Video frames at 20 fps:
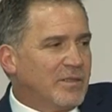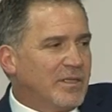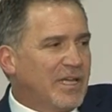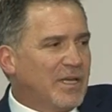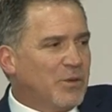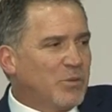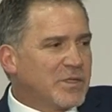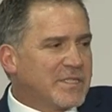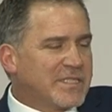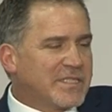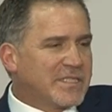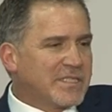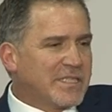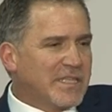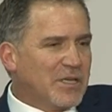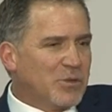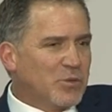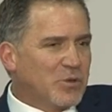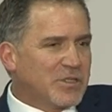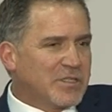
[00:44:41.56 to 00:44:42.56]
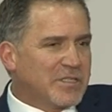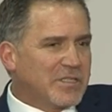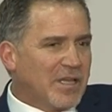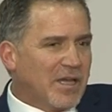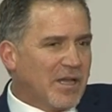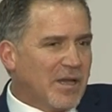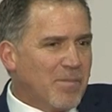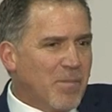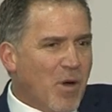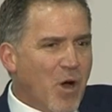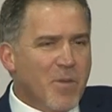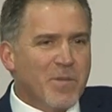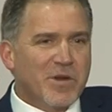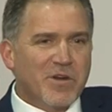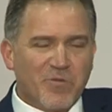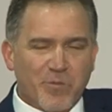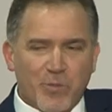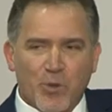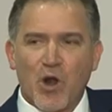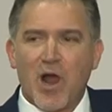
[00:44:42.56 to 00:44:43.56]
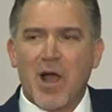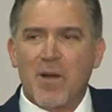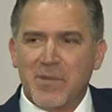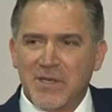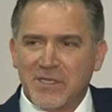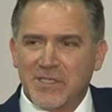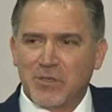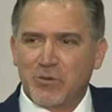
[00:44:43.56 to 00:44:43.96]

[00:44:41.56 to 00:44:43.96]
It was a moment of promise.